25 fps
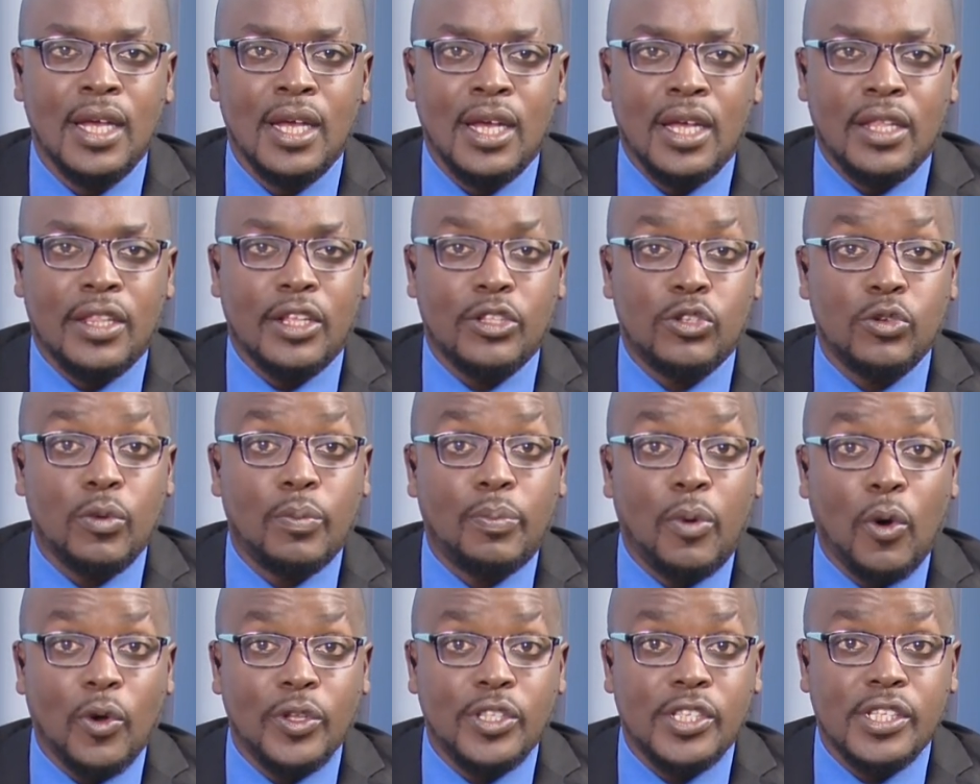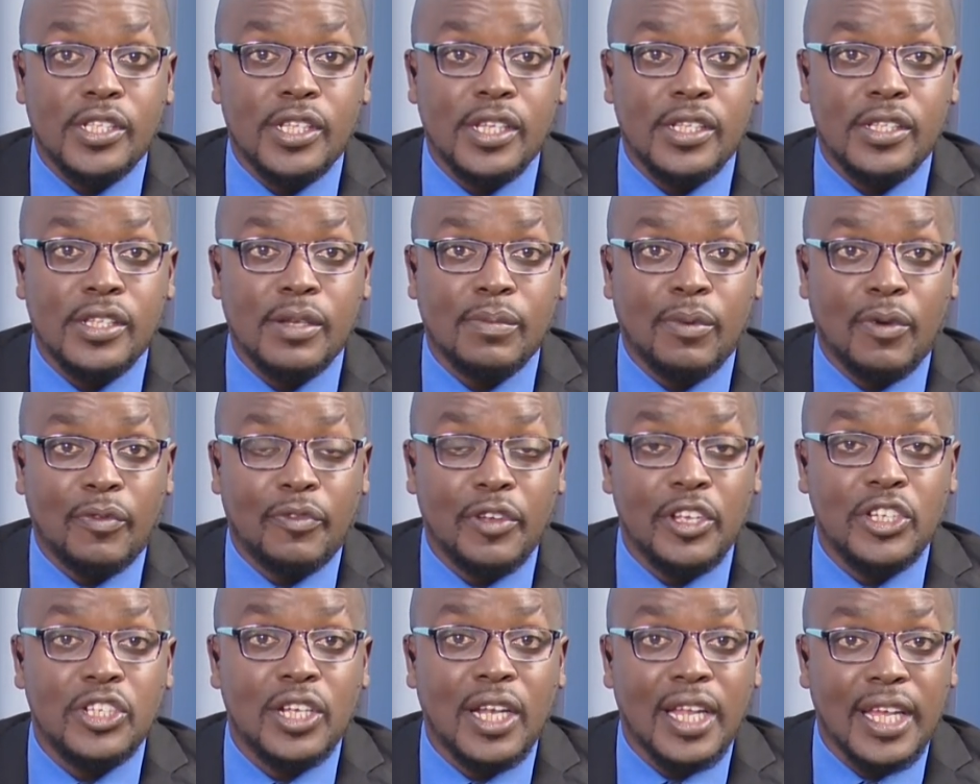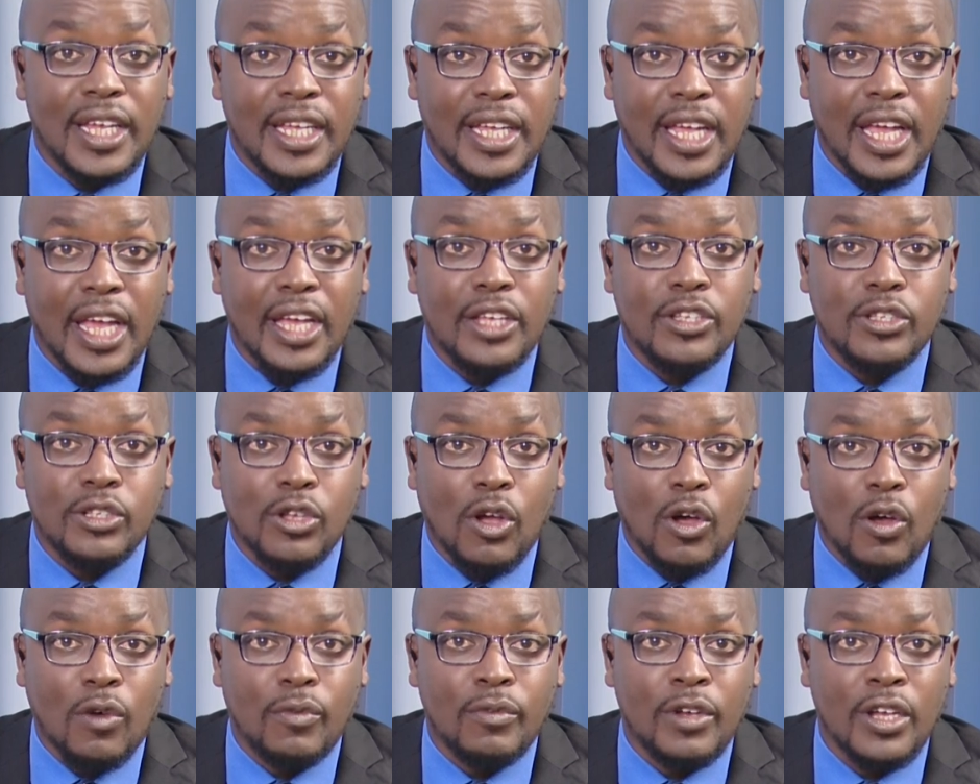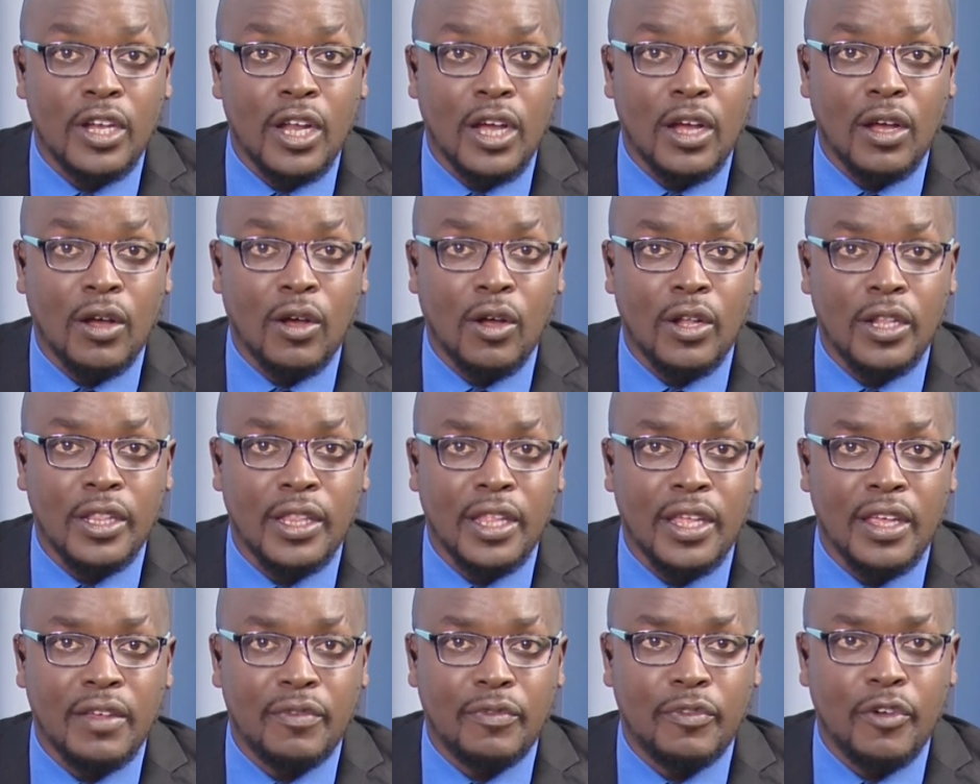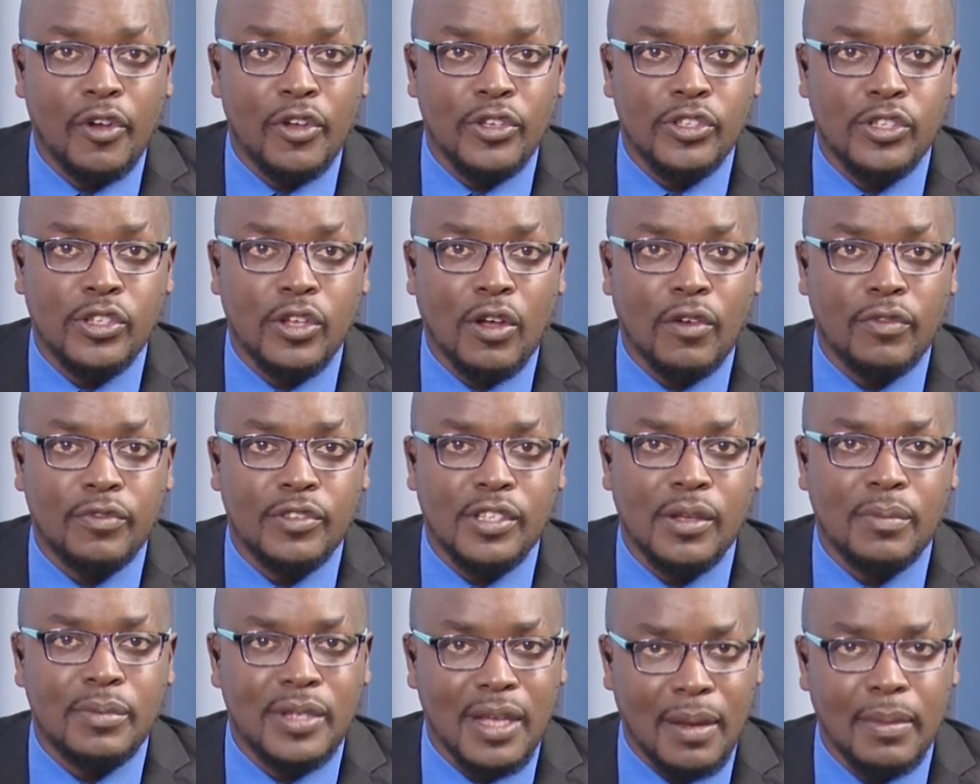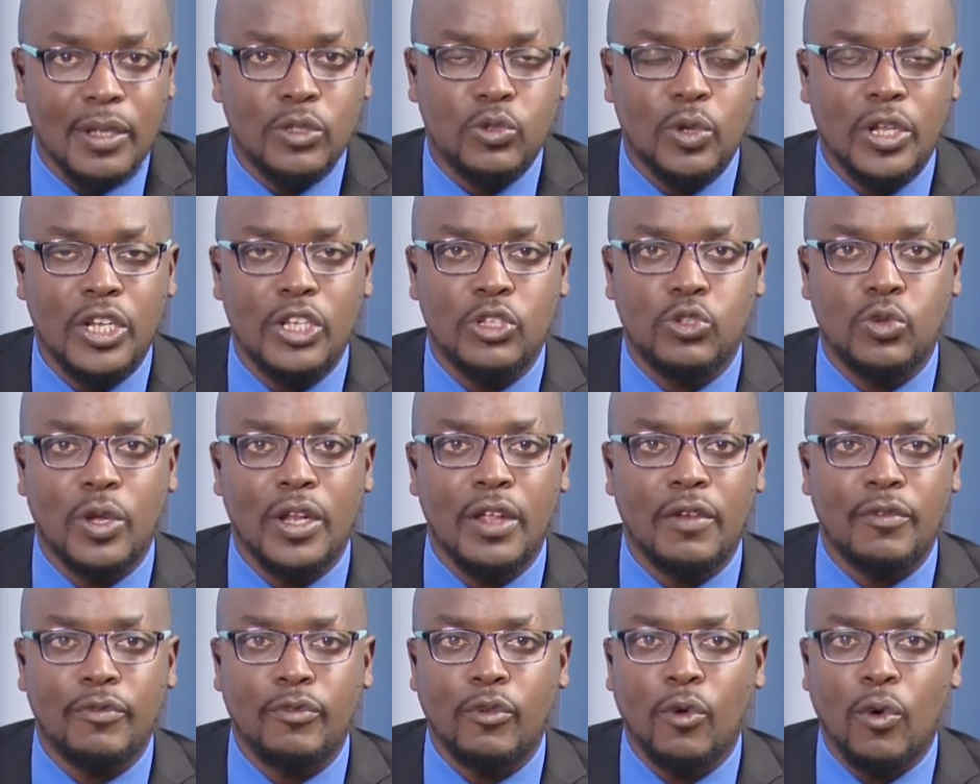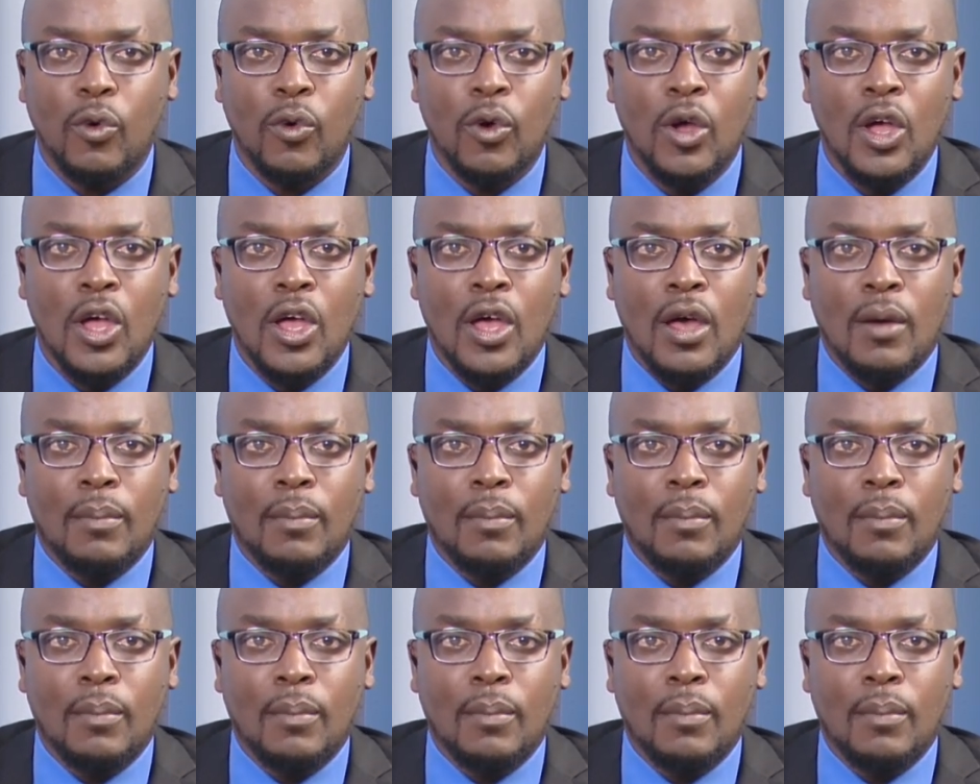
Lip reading: The two-pot system officially kicks on the 1st of September 2024,